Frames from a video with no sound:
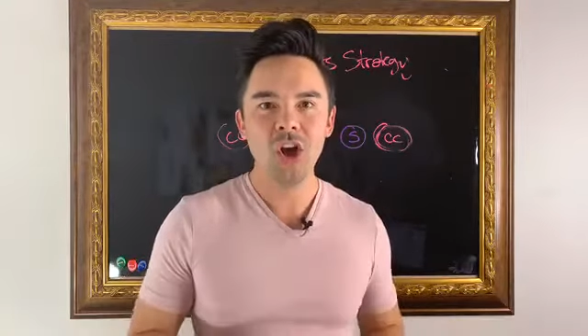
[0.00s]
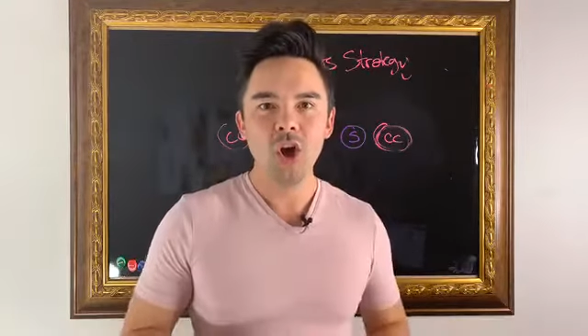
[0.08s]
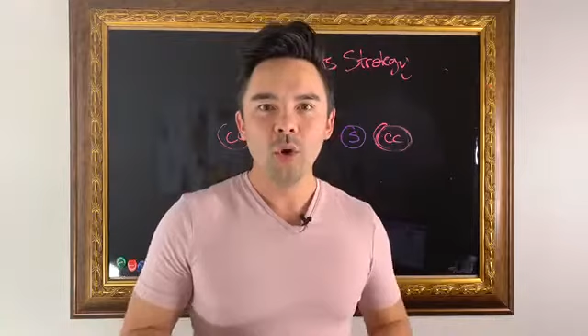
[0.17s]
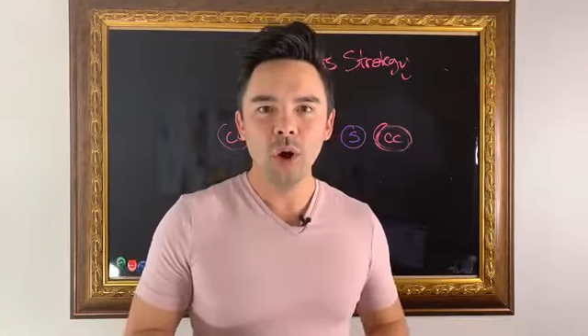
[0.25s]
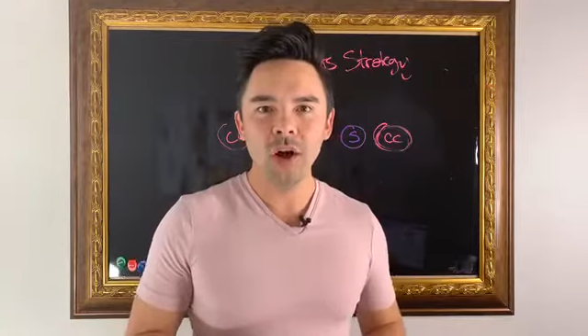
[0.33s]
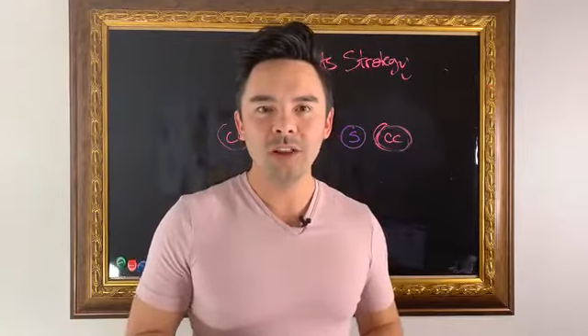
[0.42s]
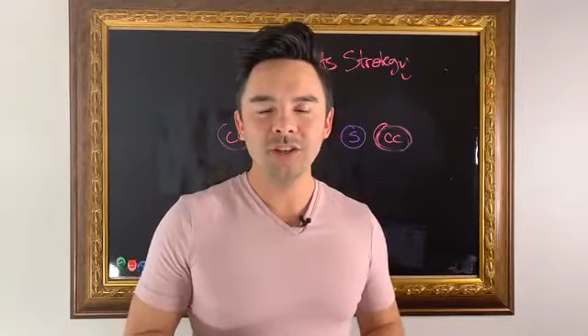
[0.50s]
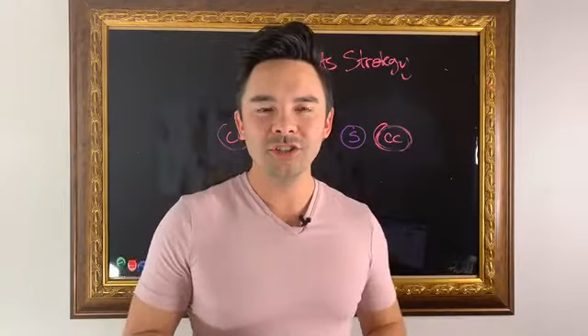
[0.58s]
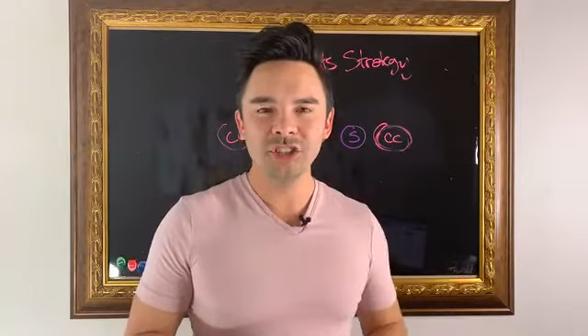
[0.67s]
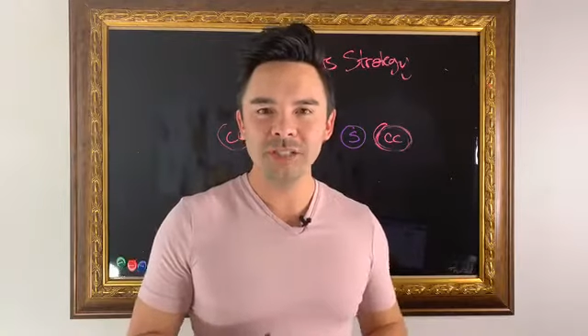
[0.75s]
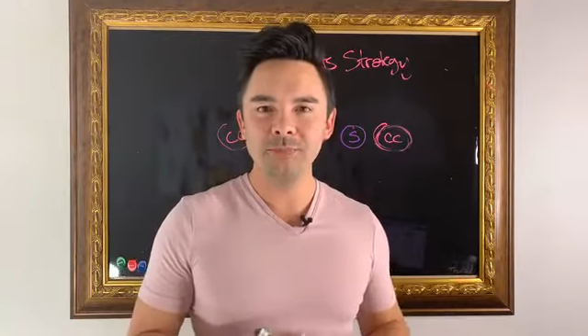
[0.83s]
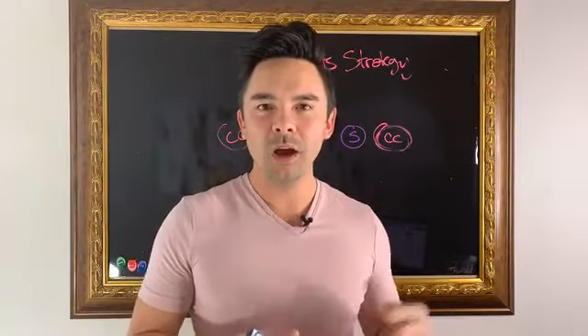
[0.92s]
well,
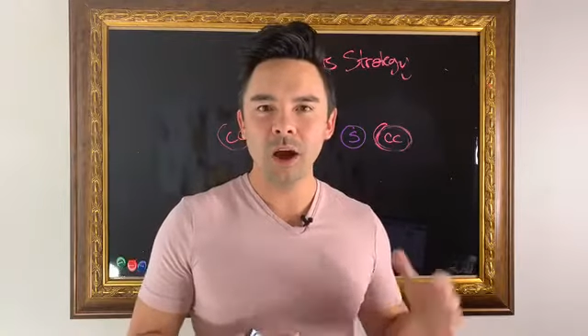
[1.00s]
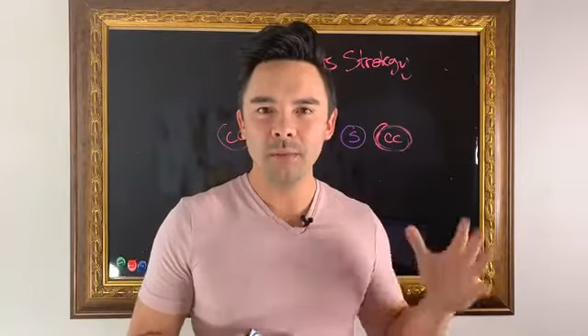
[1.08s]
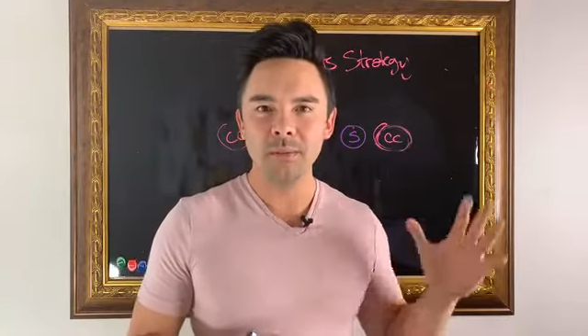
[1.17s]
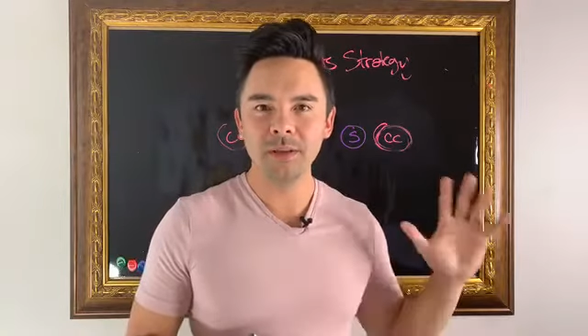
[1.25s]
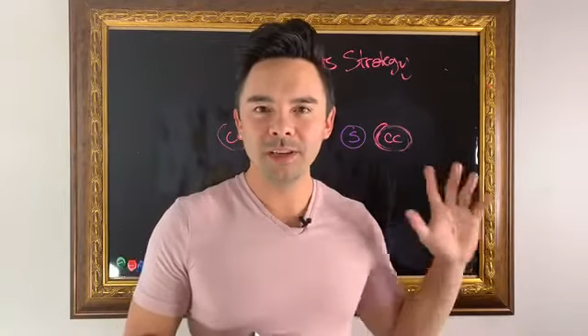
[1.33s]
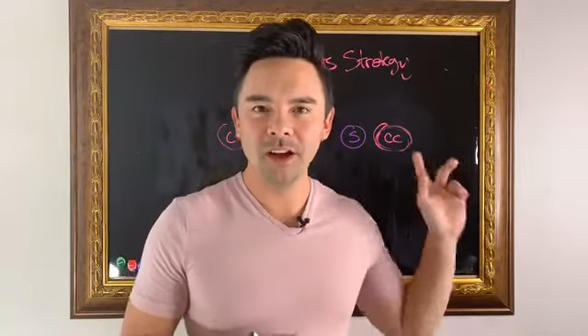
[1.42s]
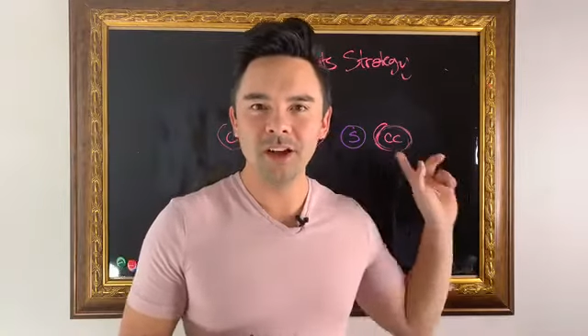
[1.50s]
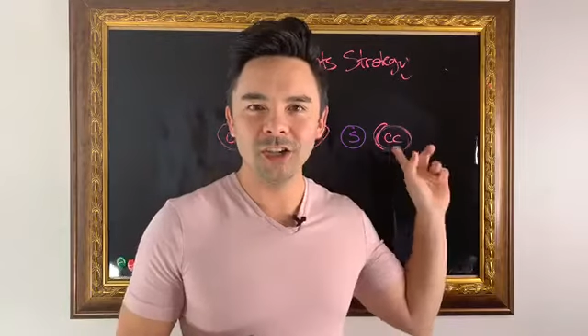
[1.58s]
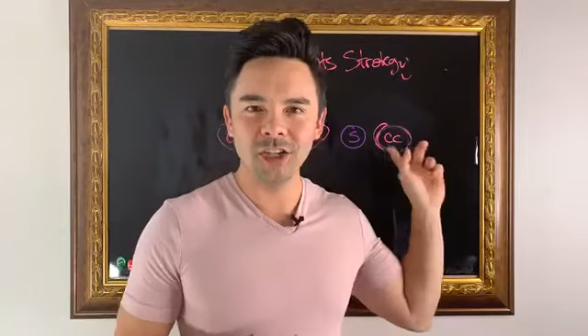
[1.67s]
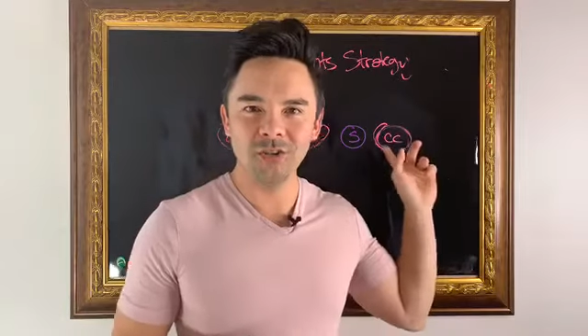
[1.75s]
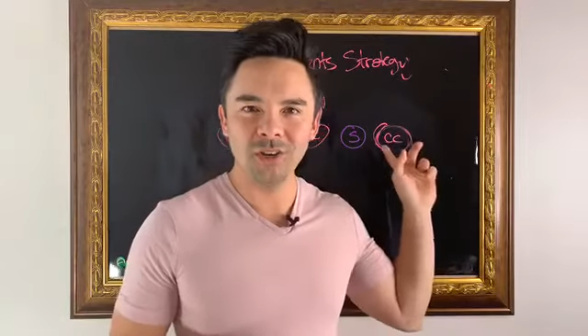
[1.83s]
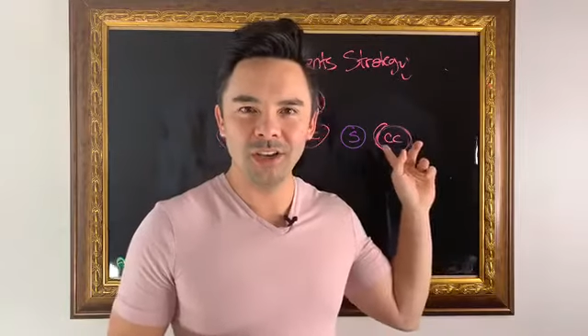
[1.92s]
she's probably not
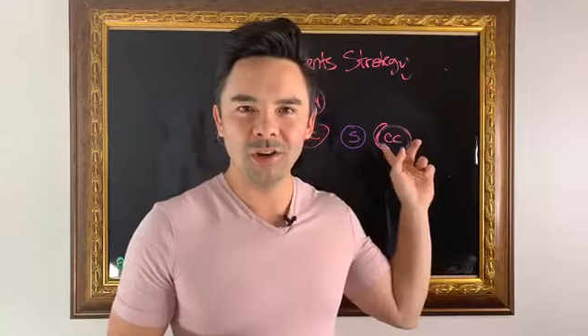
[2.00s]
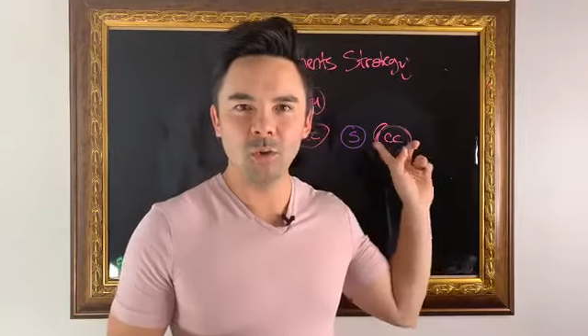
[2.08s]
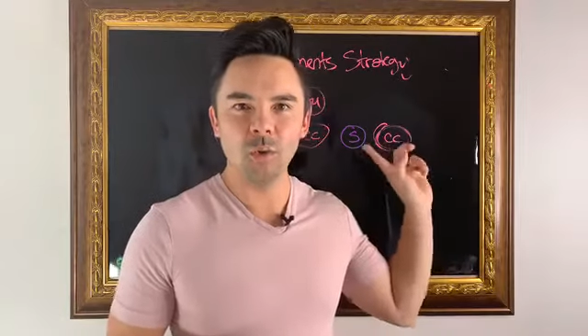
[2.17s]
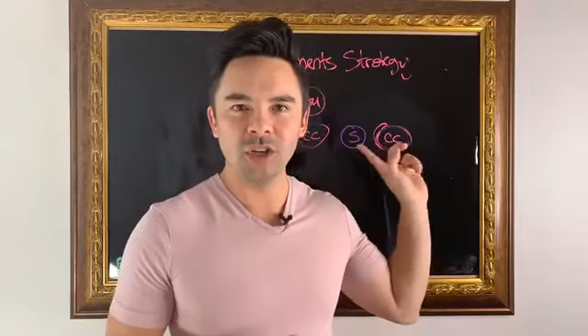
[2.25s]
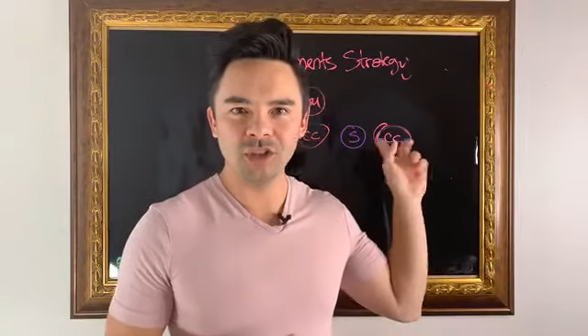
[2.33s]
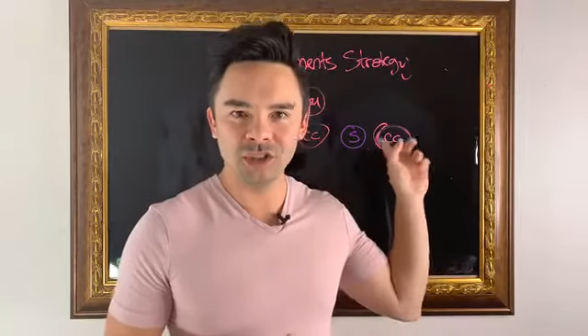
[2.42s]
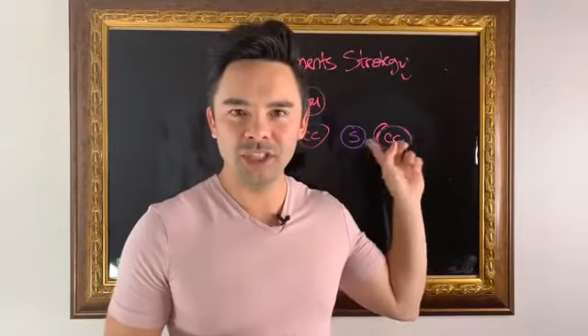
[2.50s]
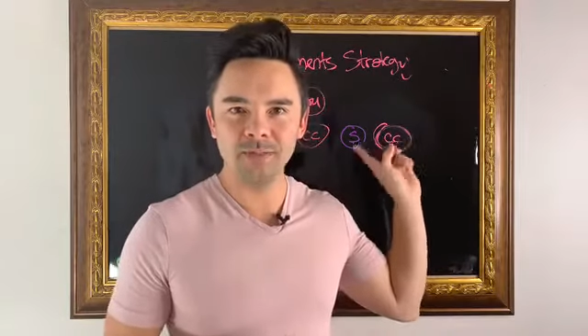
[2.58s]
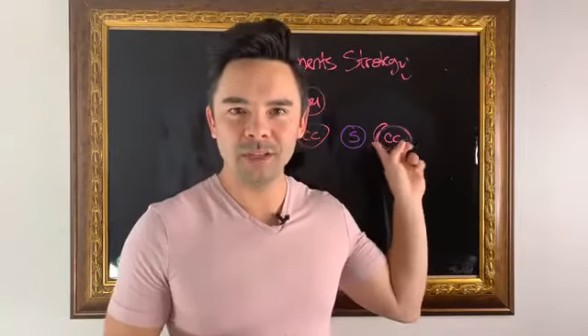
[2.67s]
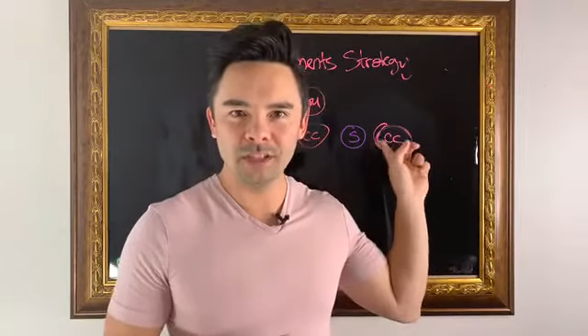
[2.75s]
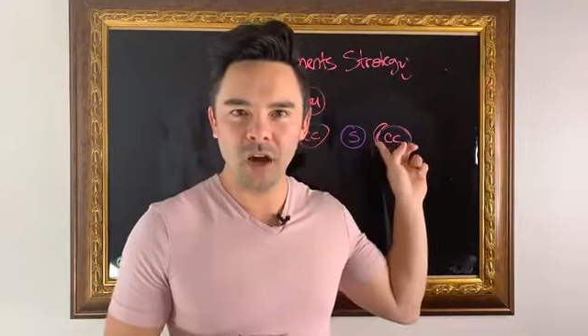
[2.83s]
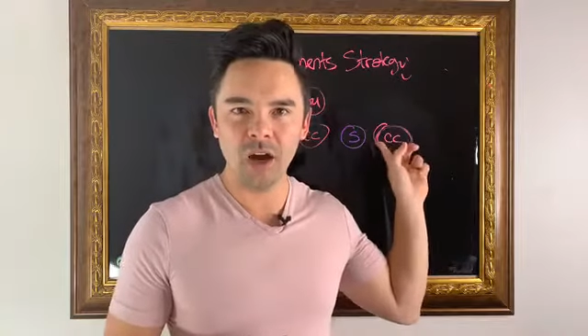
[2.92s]
doing what she's
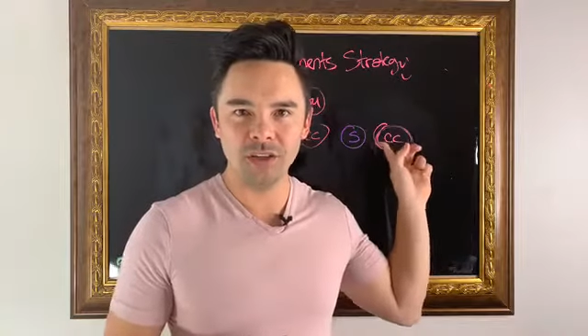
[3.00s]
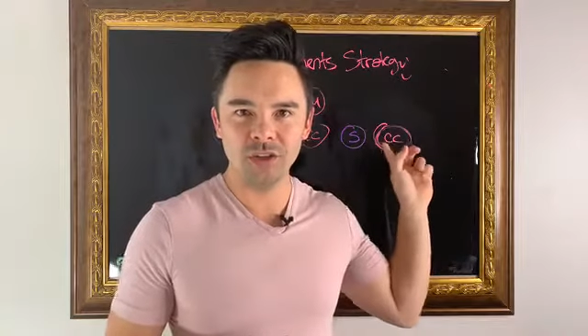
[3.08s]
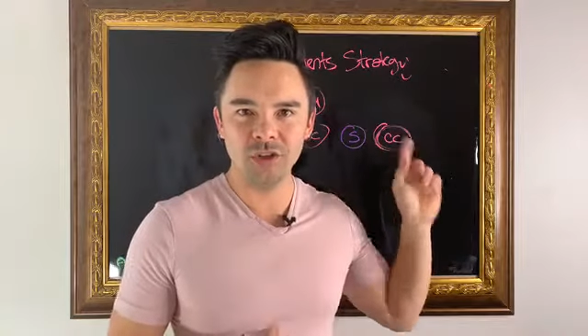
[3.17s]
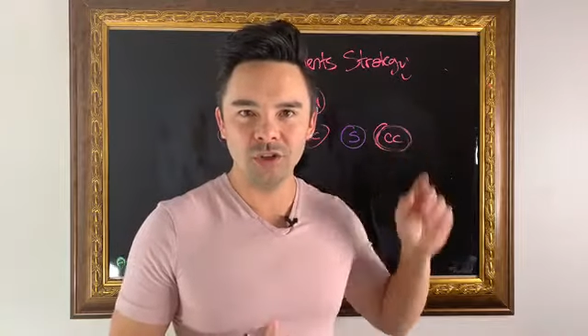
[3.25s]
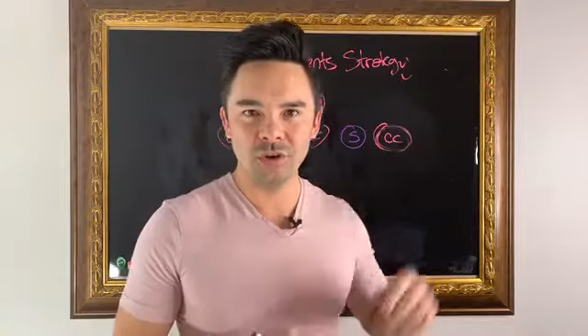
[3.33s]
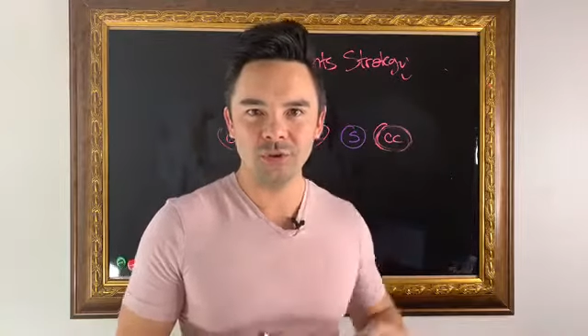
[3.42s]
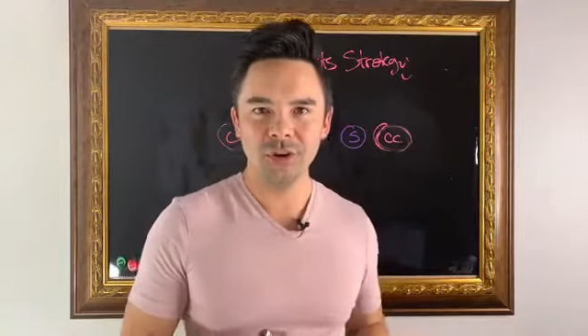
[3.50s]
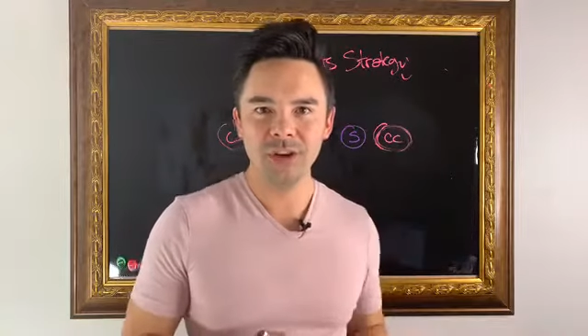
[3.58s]
been taught to do.